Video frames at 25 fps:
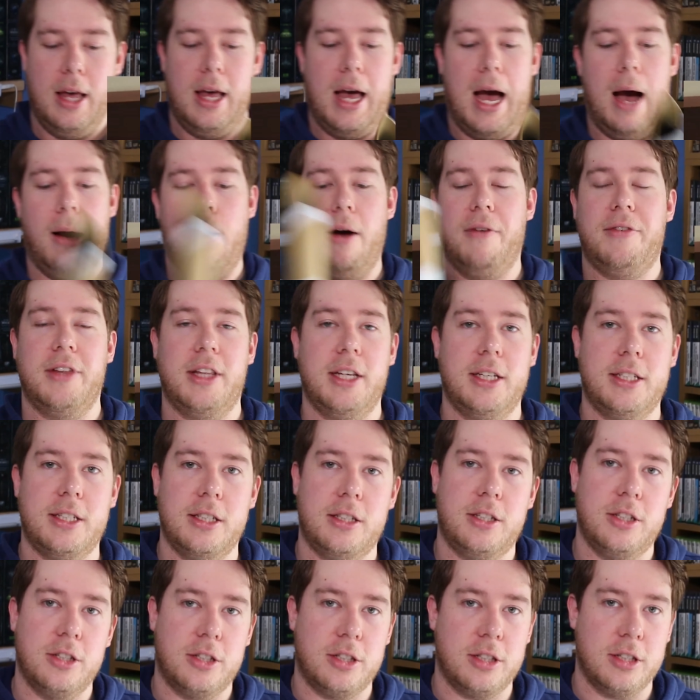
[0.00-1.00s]
However, this is
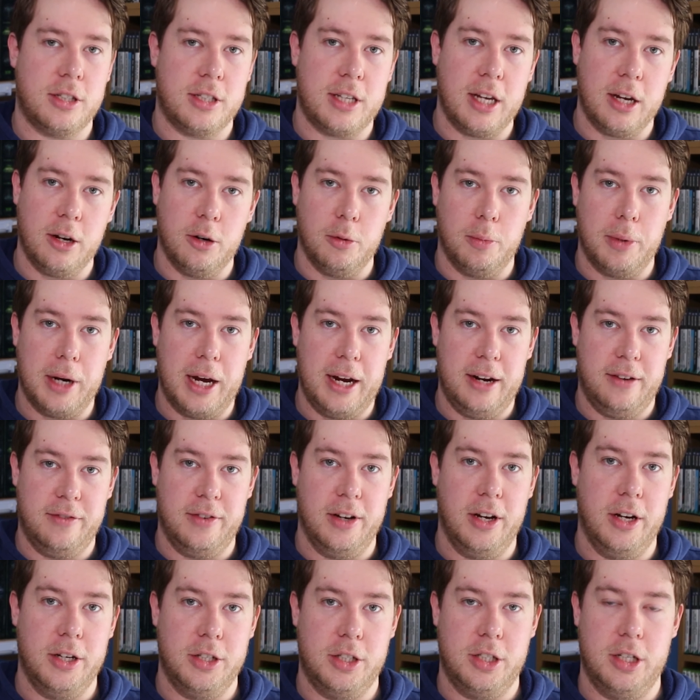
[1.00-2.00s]
just the single-blade
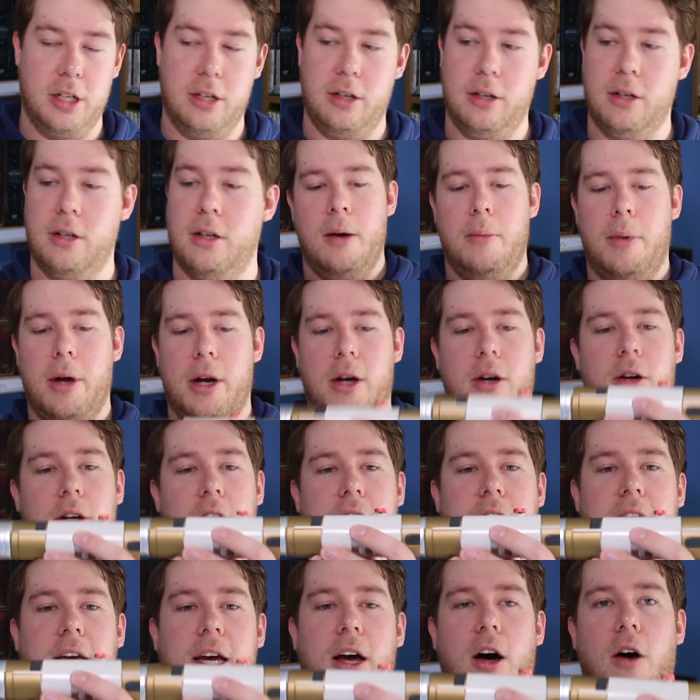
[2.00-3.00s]
version. But I've got to
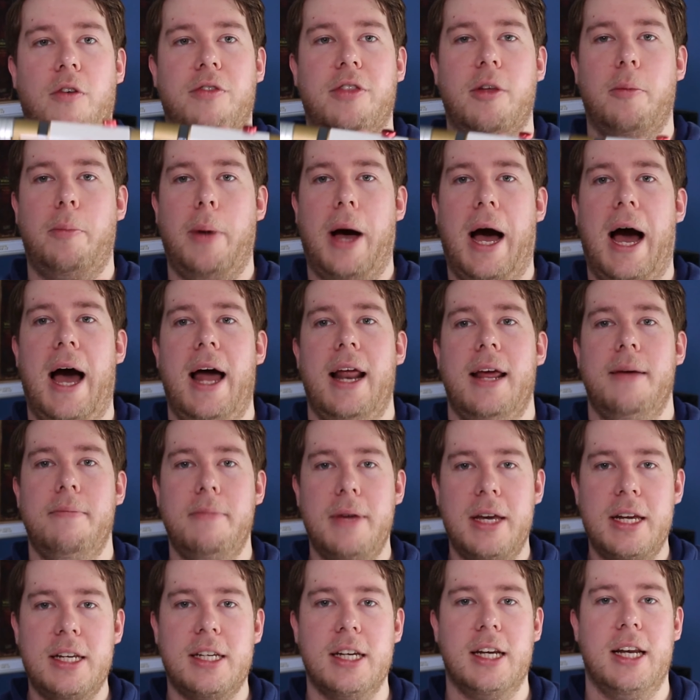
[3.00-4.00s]
say off the bat,
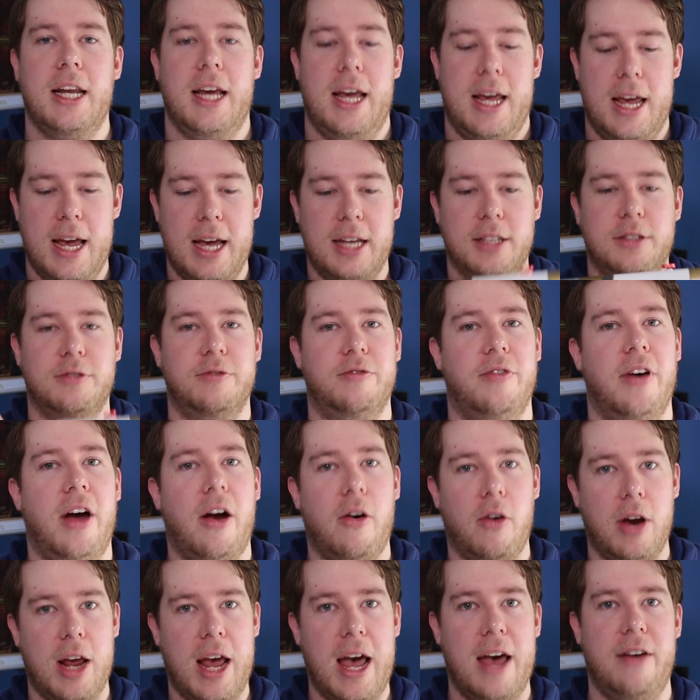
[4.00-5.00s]
immediately, it's
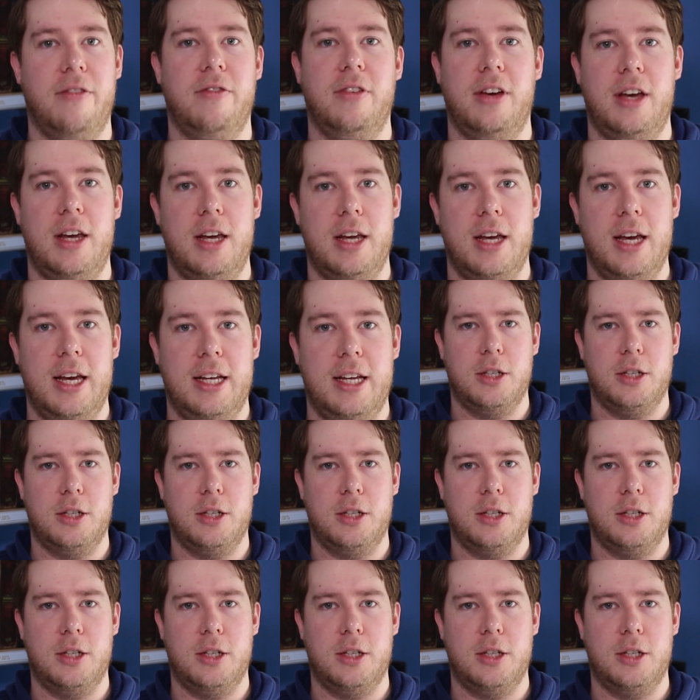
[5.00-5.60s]
very heavy.